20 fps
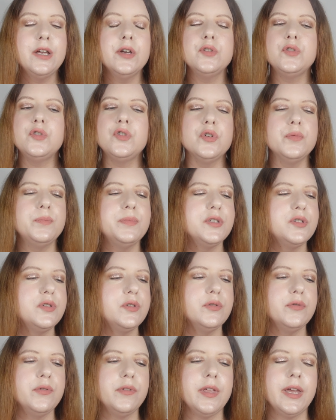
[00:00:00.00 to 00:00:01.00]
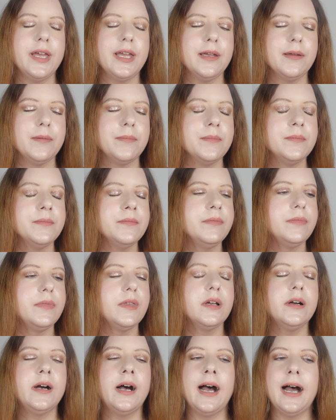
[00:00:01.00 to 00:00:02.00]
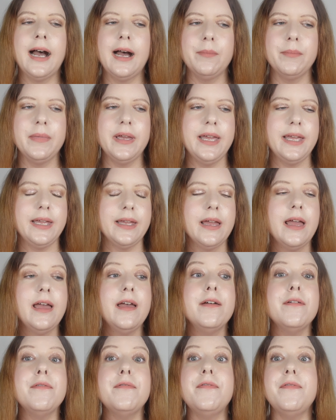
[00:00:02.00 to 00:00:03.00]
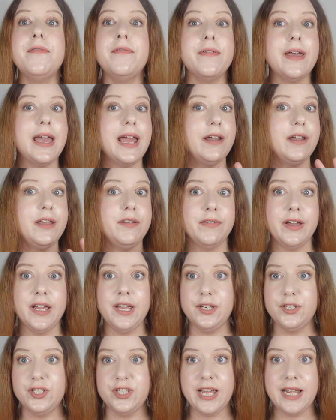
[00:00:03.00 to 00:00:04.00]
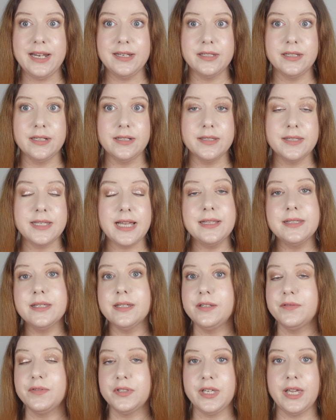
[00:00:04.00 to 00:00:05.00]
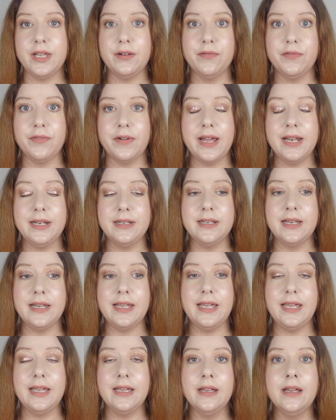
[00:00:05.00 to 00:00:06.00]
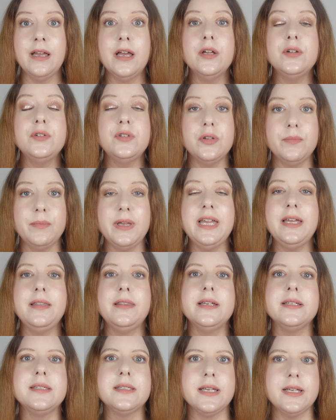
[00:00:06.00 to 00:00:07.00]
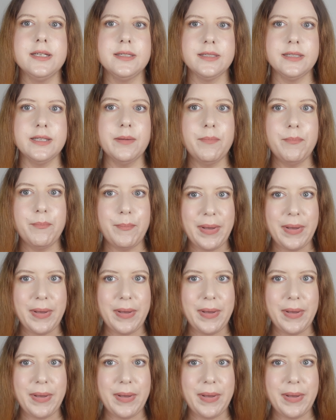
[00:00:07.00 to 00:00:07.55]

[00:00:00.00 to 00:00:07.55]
Super soothing, calming, very gentle, sensitive skin friendly. To me, this is the